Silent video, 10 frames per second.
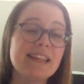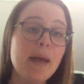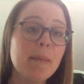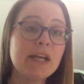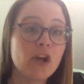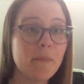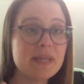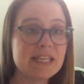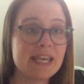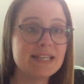that might not be
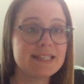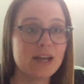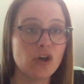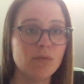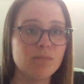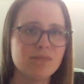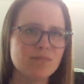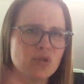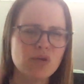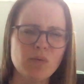the case at home.
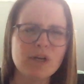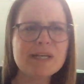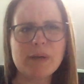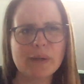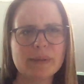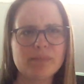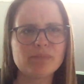So don't worry about it.